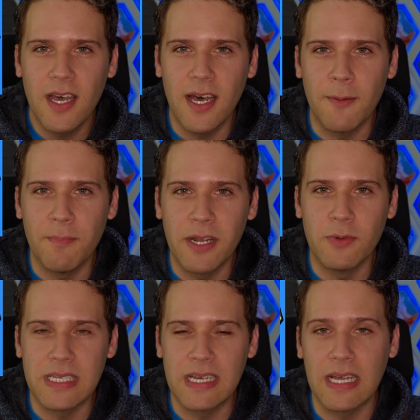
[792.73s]
um, but it
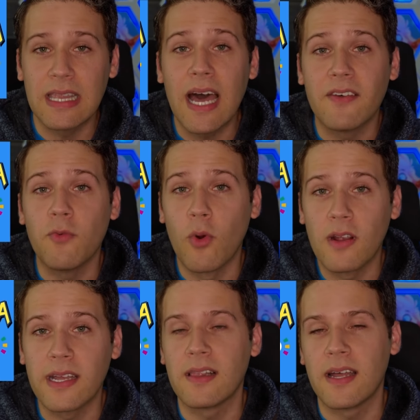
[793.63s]
was a, a, lot of
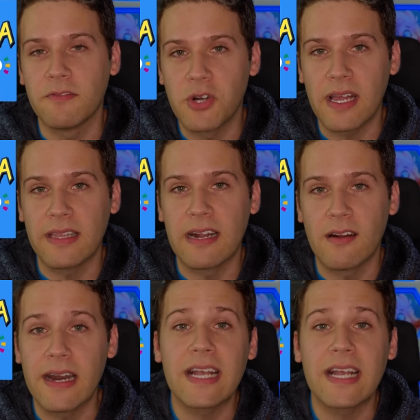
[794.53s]
work and a lot of trial and error,